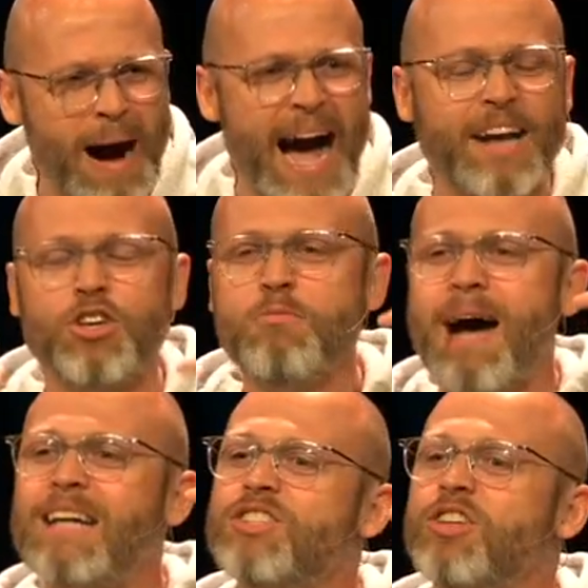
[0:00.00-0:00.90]
mind? Can you
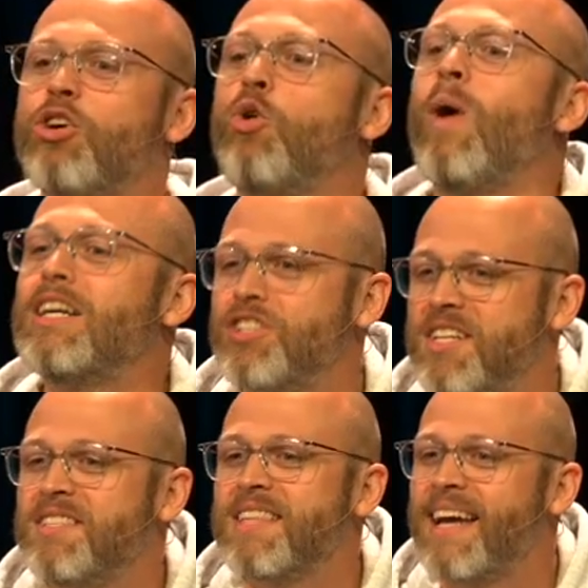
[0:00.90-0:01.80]
imagine the
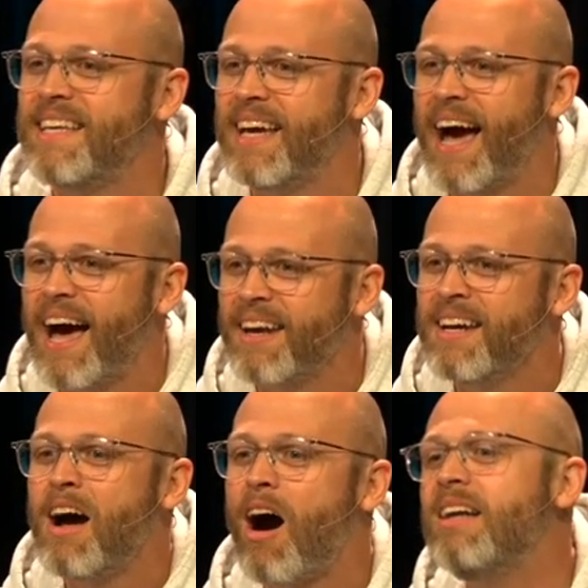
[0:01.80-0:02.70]
questions that he
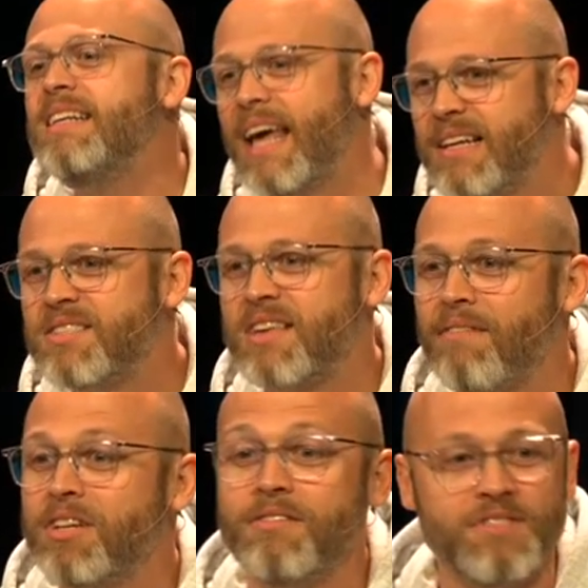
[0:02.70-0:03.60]
had on day
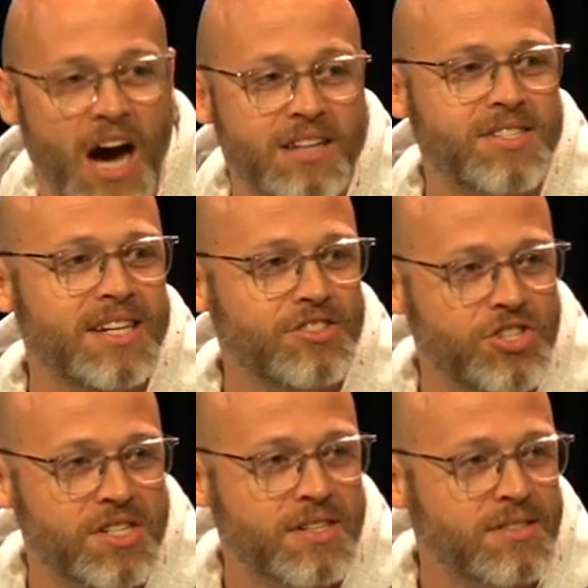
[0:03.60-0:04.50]
7 of not seeing
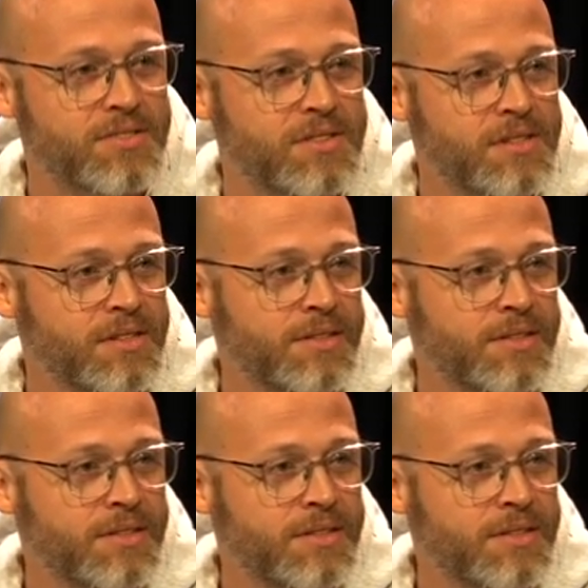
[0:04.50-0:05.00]
Jesus?